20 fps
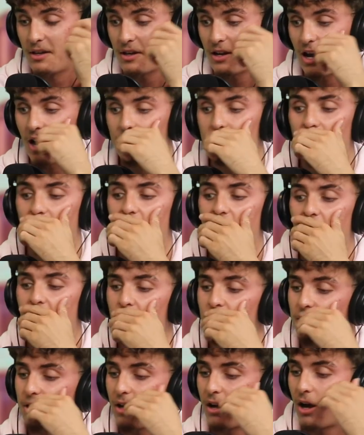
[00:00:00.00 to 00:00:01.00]
I mean, I
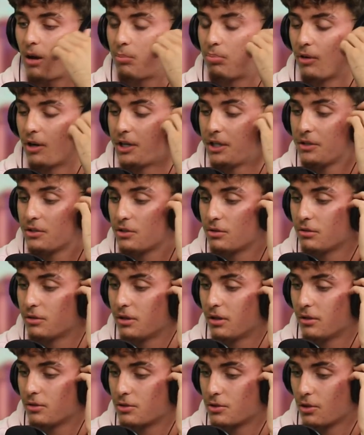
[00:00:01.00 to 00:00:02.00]
want to hop right into
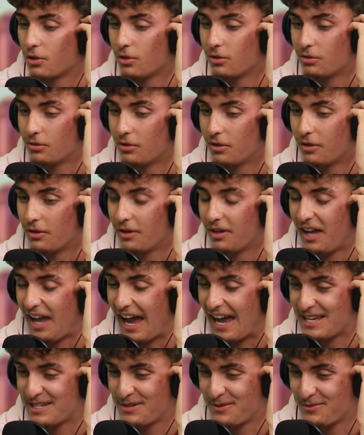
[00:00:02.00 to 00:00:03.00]
it. So
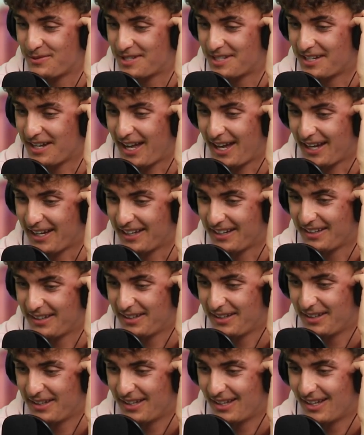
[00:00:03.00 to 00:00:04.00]
as of today,
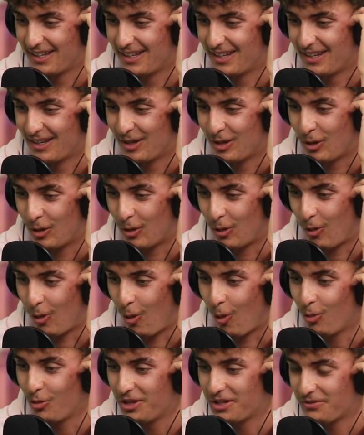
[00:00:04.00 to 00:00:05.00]

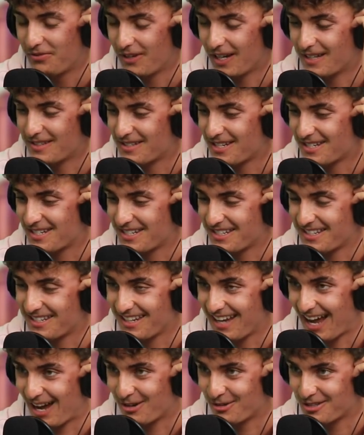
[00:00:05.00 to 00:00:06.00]
OnlyFans has
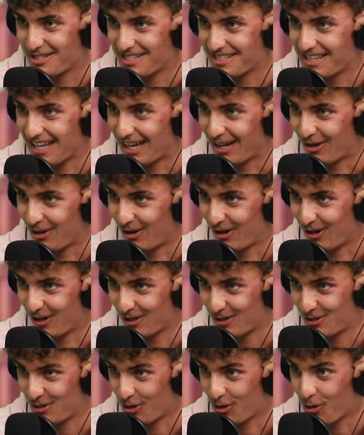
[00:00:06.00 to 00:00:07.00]
announced that
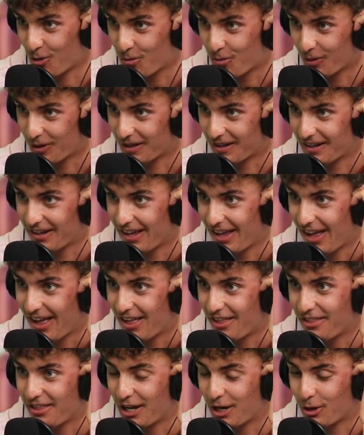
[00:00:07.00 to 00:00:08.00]
October
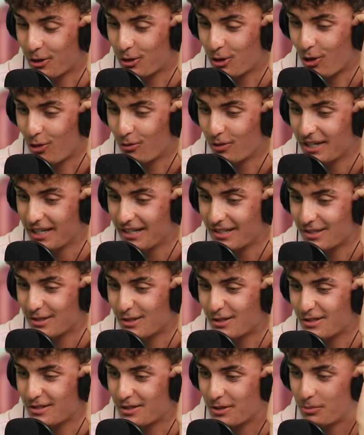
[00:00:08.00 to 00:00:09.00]
they are going
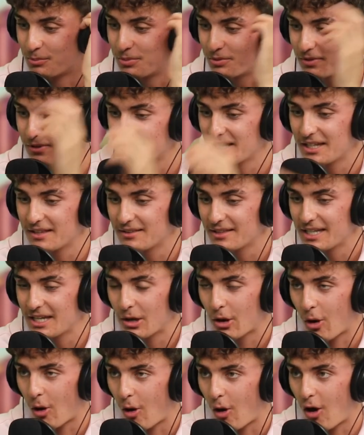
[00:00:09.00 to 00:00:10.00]

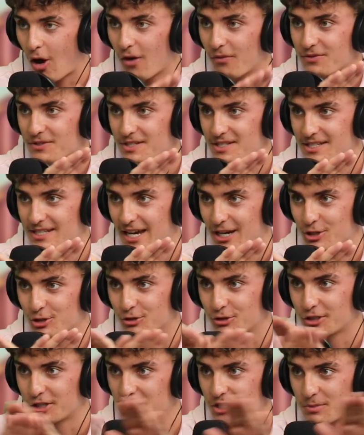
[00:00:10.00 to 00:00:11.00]
completely off
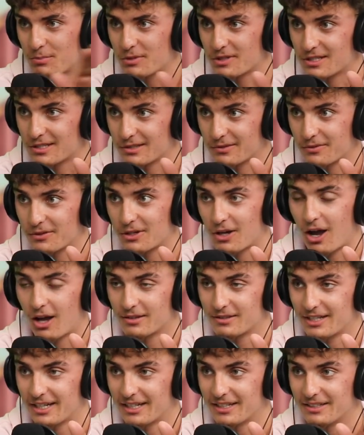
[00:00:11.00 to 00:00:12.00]
sexually explicit
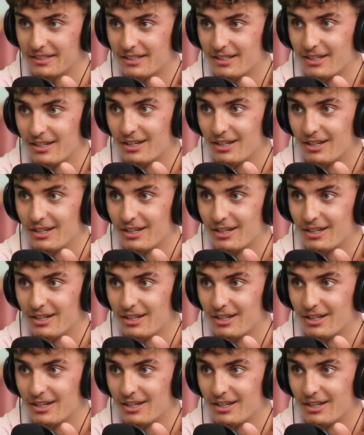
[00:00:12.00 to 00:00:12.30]
content.